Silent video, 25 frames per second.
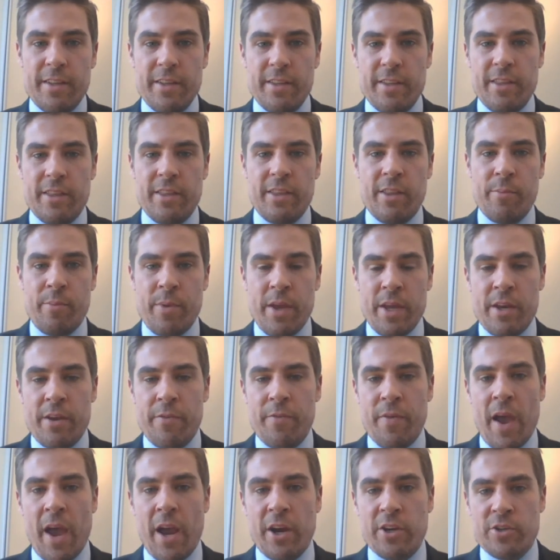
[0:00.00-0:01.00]
the
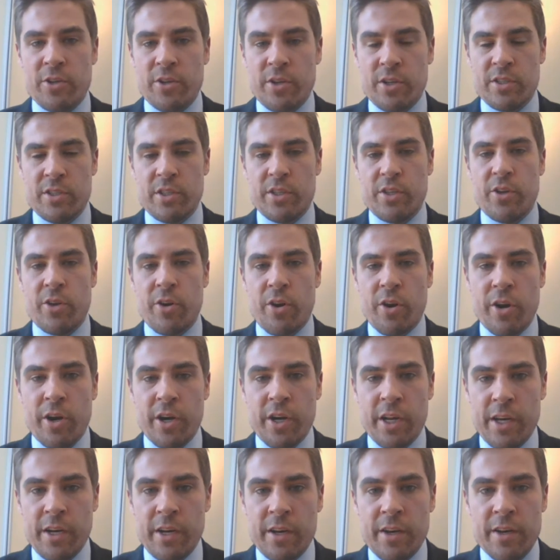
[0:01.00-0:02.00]
manufacturing is
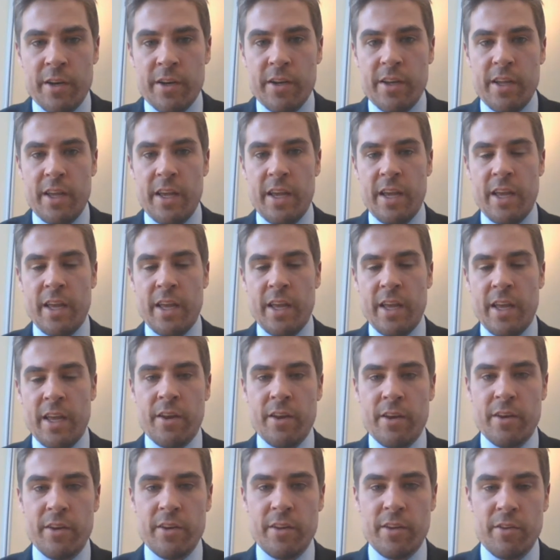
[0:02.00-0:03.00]
occurring
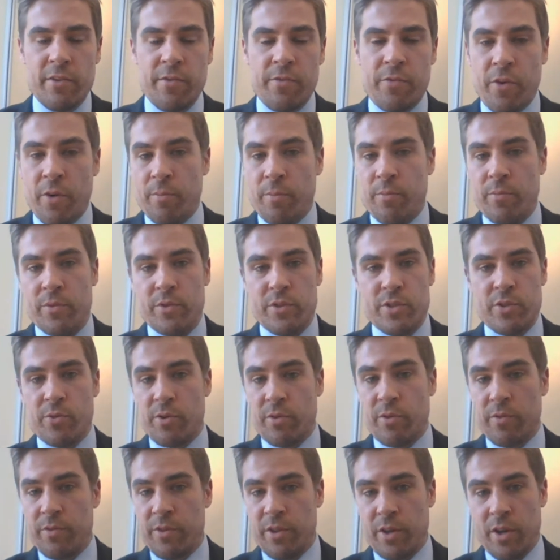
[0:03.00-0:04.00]
and from
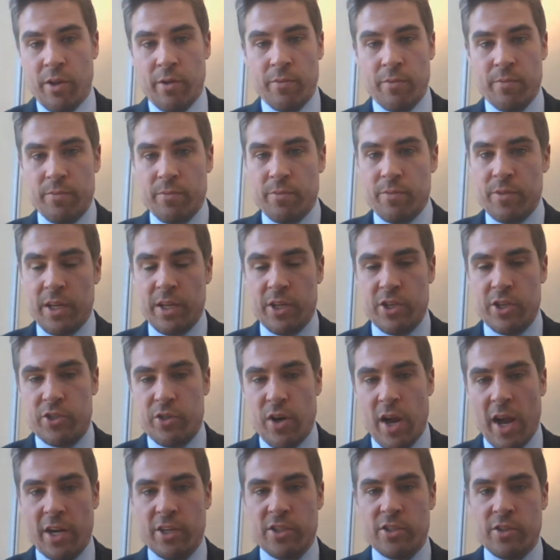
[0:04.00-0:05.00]
sort of the
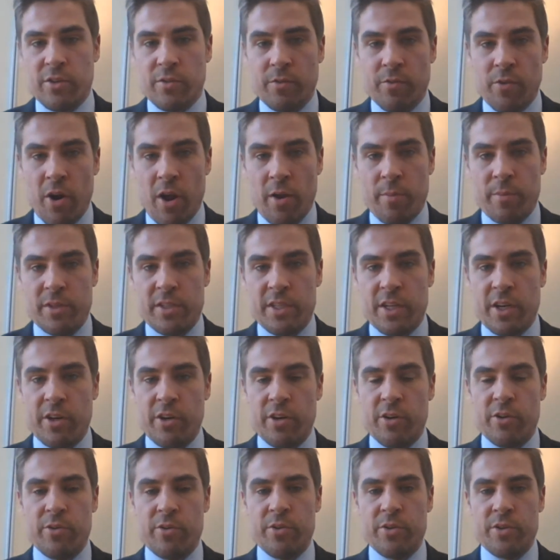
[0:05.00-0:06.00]
extraction of raw
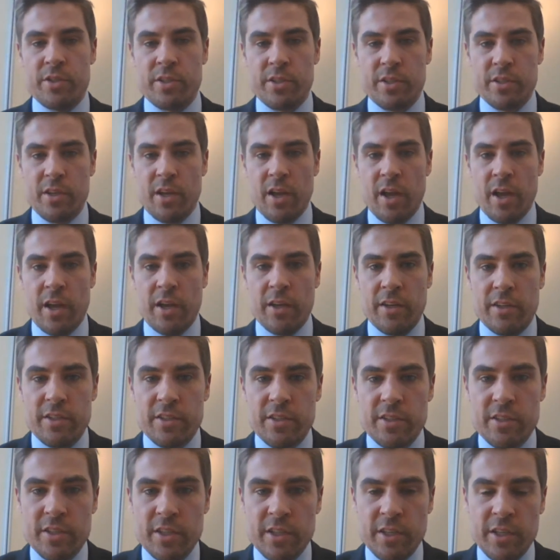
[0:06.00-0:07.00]
materials
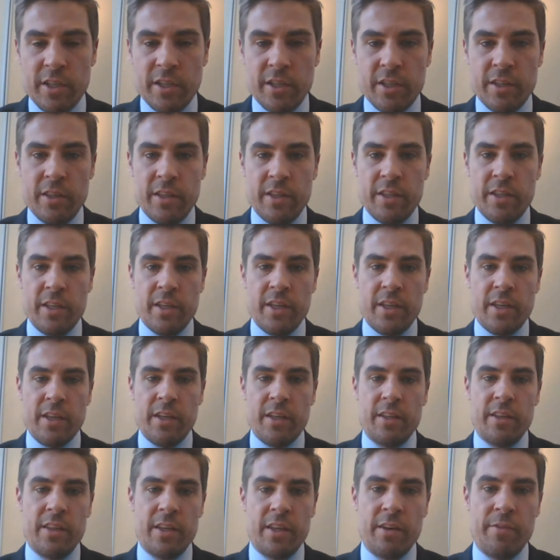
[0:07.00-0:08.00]
to the
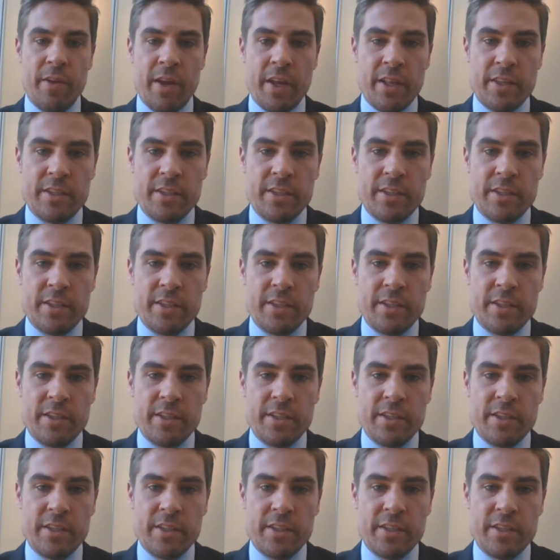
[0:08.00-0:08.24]
advanced